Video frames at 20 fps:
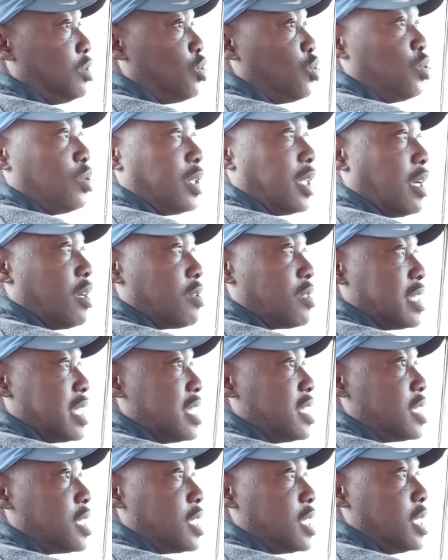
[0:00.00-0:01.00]

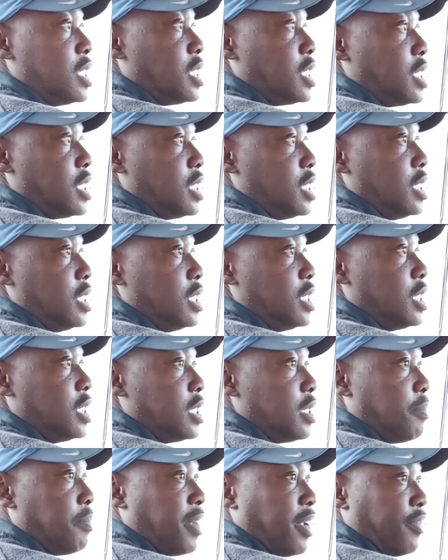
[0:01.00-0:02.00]
2000 cc
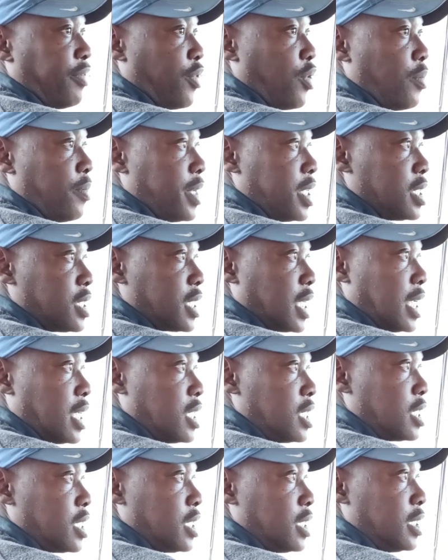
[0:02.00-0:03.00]
performance
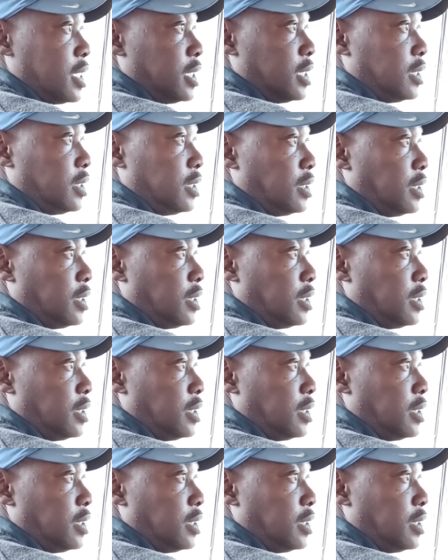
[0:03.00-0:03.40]
engine,